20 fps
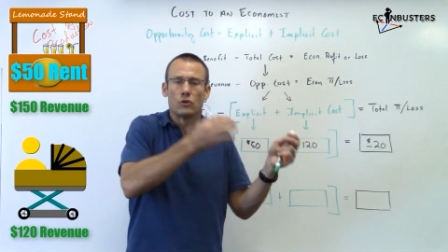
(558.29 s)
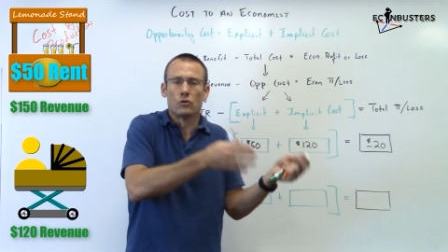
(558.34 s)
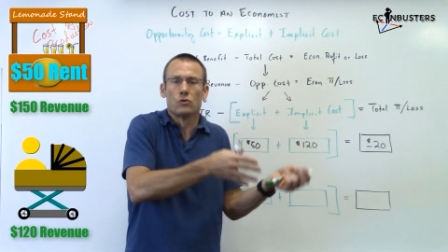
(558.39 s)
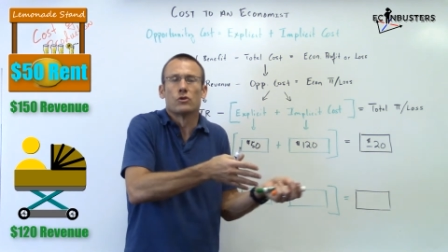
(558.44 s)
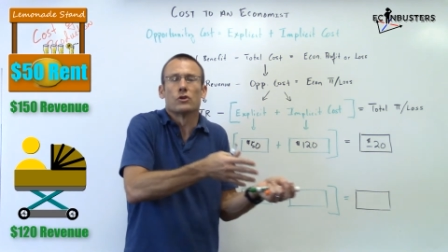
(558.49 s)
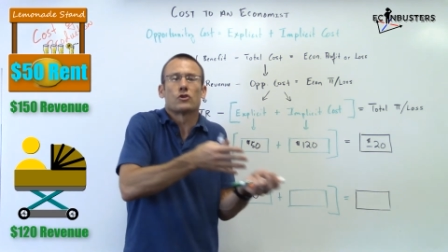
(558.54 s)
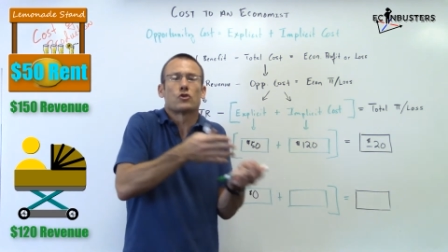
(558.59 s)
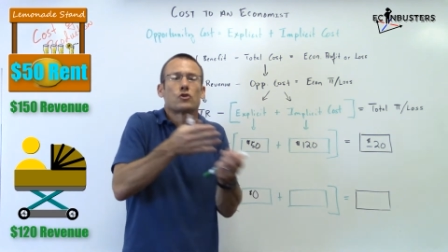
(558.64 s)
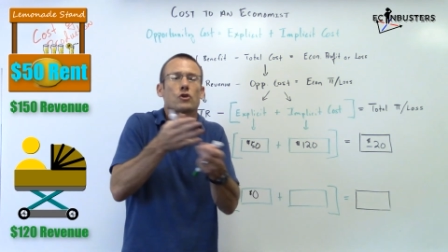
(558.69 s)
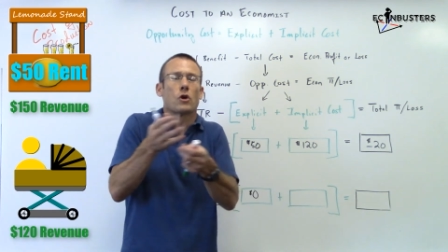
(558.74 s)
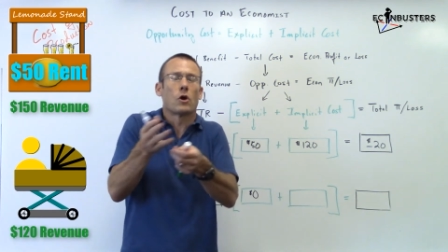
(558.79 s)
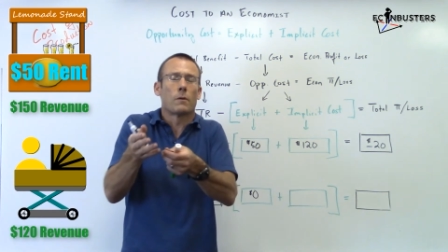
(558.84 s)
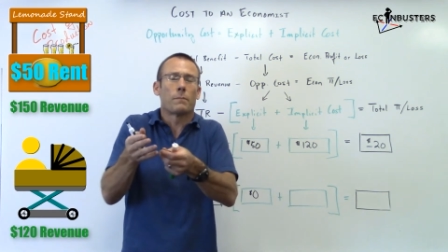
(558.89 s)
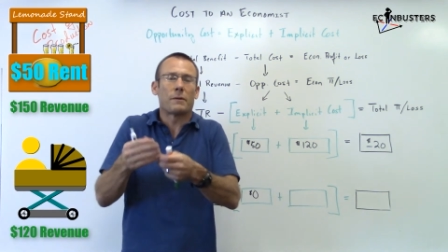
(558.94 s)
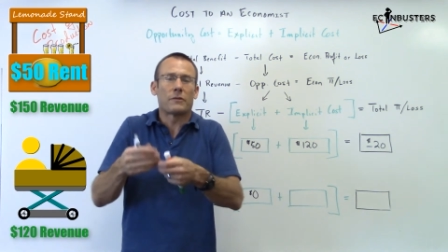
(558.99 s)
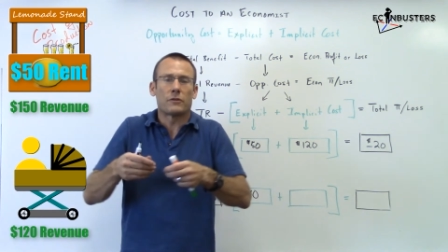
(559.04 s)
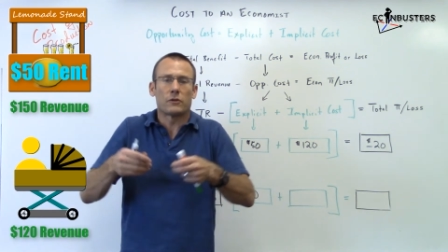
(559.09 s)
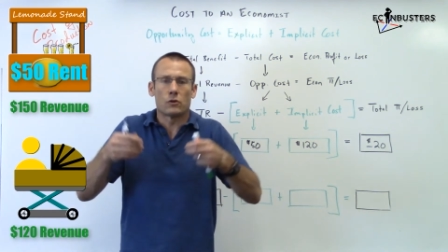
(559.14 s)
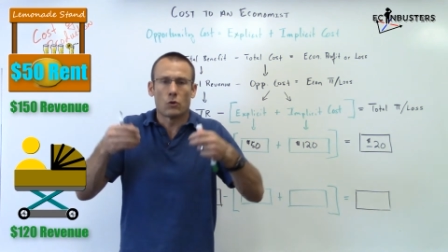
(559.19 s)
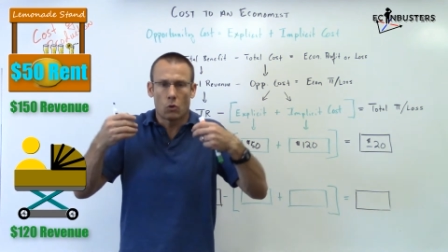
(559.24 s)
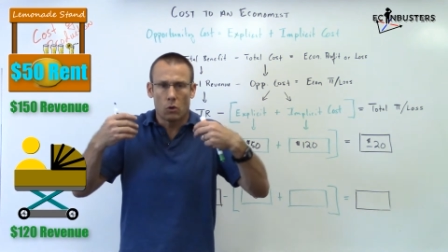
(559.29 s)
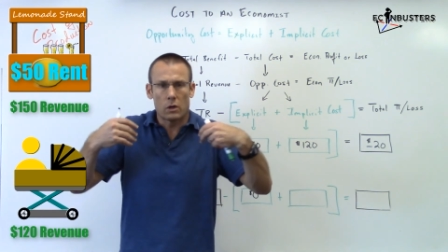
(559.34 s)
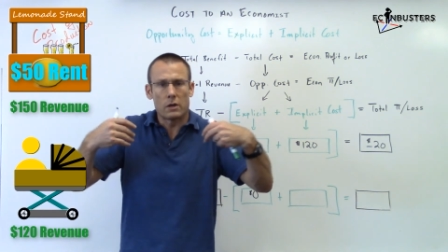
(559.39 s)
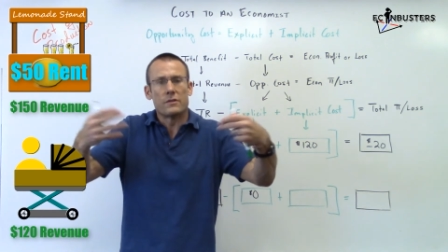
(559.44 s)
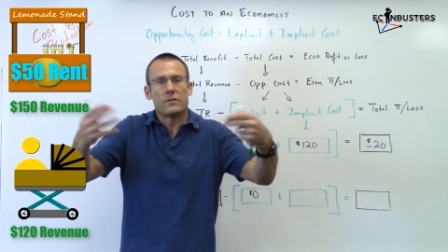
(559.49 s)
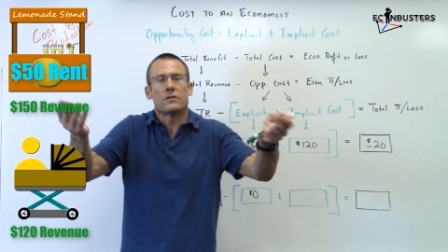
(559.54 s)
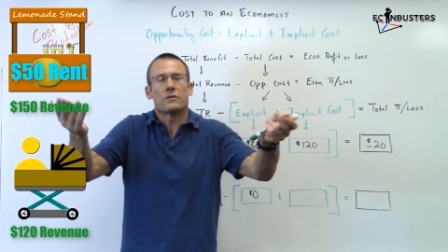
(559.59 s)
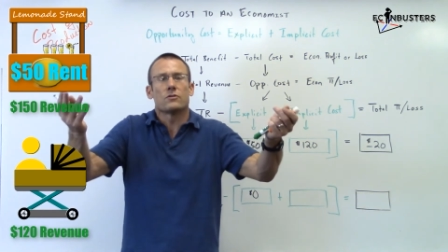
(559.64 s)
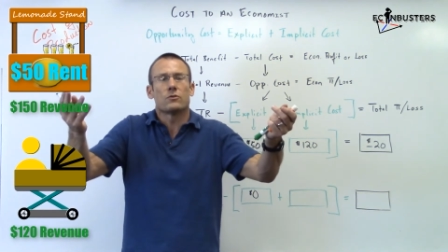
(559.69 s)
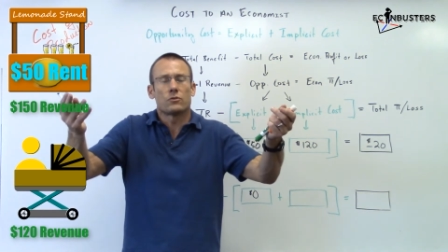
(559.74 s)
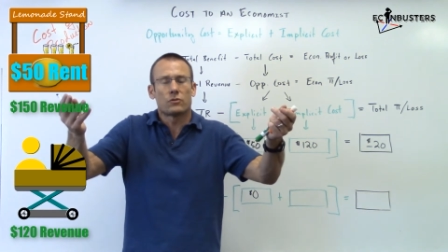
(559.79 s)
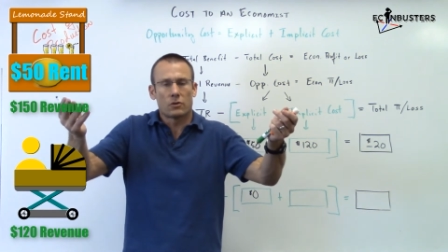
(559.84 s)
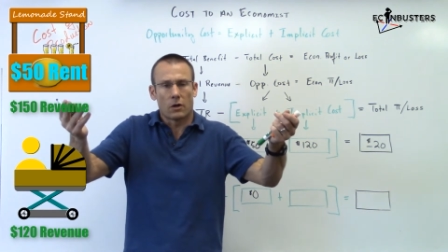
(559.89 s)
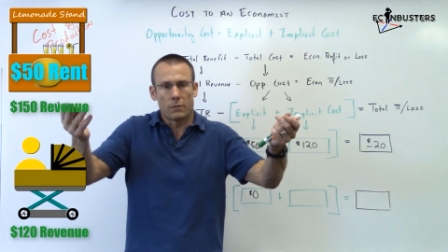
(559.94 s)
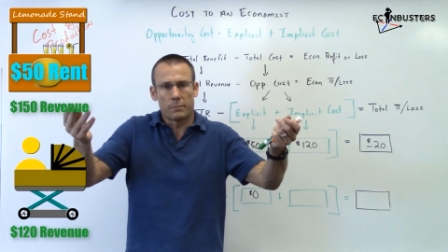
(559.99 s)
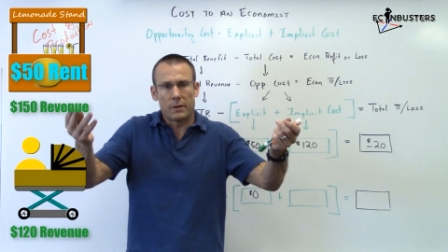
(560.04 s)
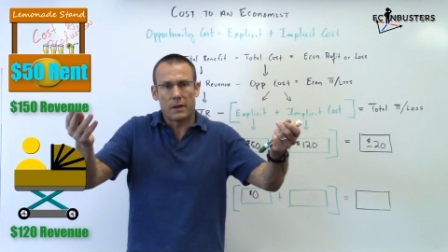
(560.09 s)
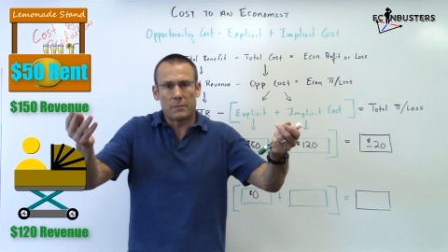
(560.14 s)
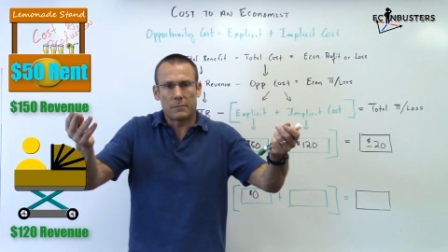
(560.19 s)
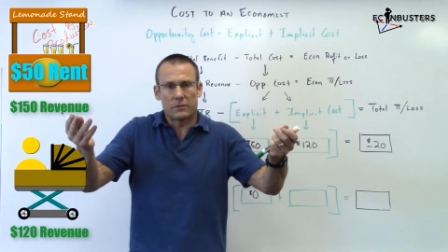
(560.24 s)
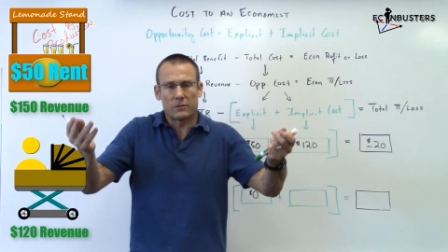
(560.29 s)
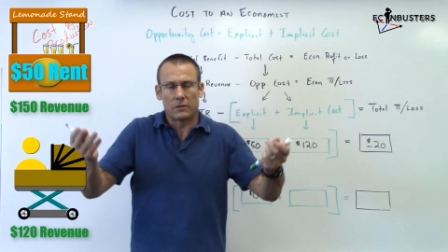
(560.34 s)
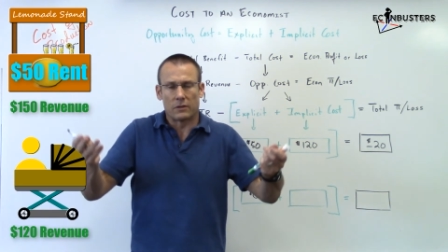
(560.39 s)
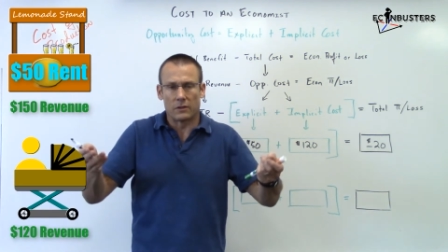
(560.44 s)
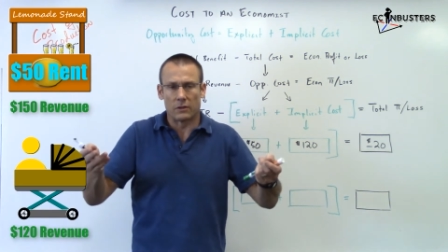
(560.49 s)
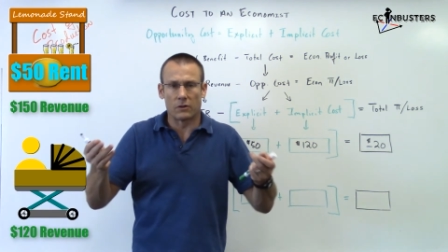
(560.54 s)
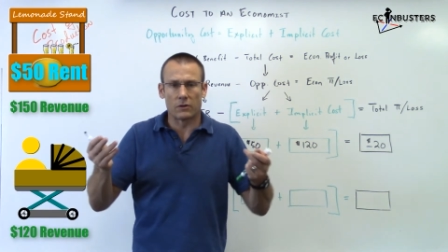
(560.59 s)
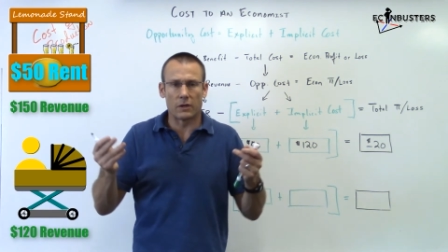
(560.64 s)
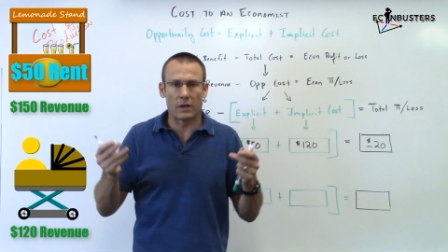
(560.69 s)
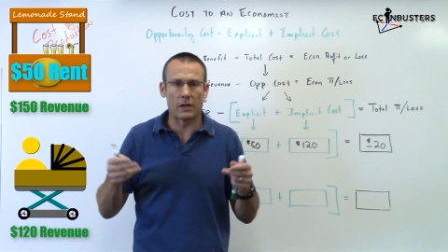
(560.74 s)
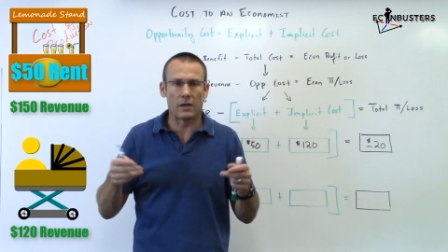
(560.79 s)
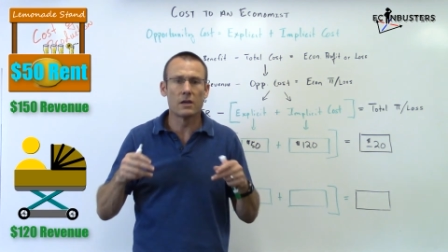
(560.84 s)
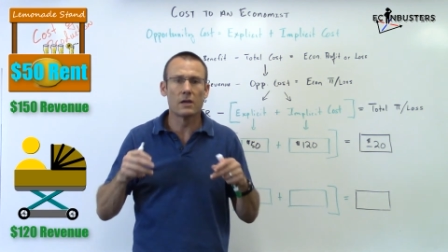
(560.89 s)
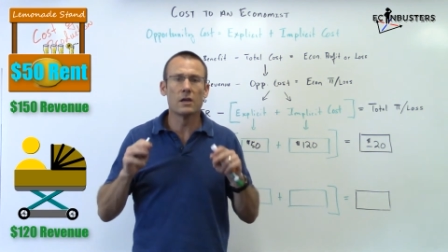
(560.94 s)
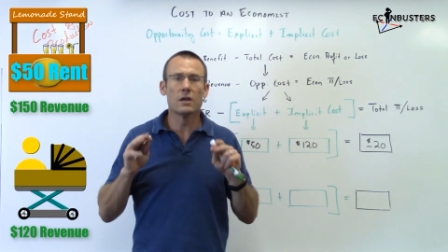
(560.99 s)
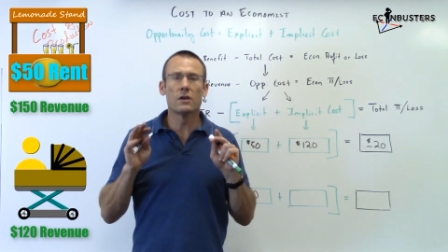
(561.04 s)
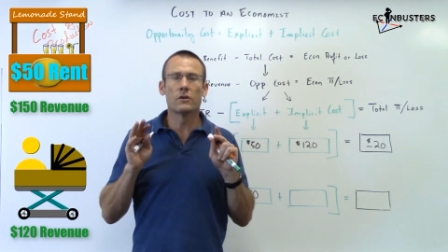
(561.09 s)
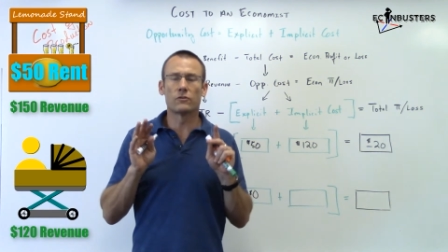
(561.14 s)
You just show up at the door and then you start babysitting, okay?